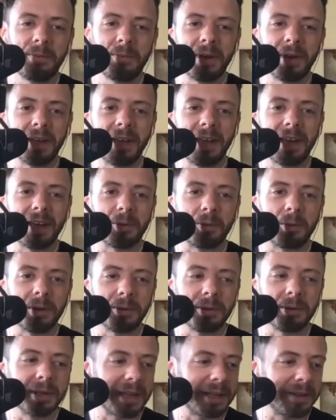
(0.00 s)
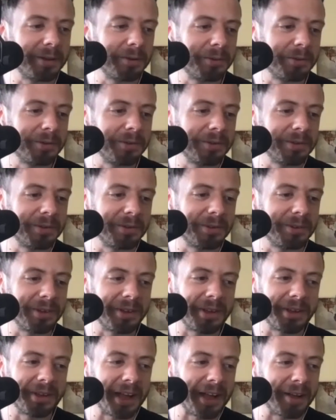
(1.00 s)
But yeah, we will.
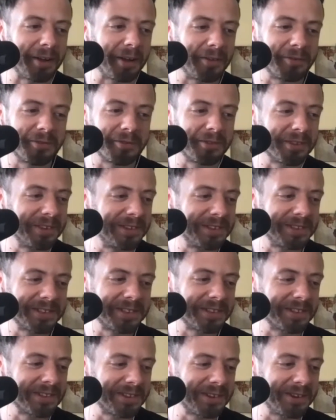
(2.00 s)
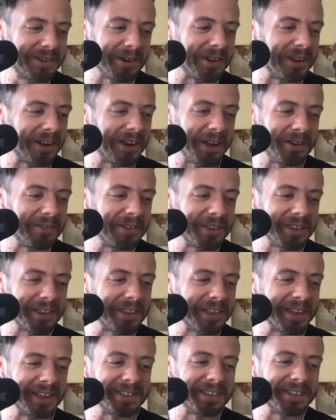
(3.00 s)
I've got a load of
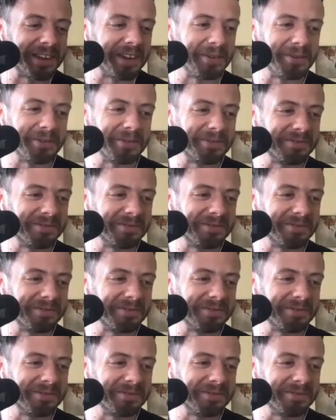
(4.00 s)
other things that I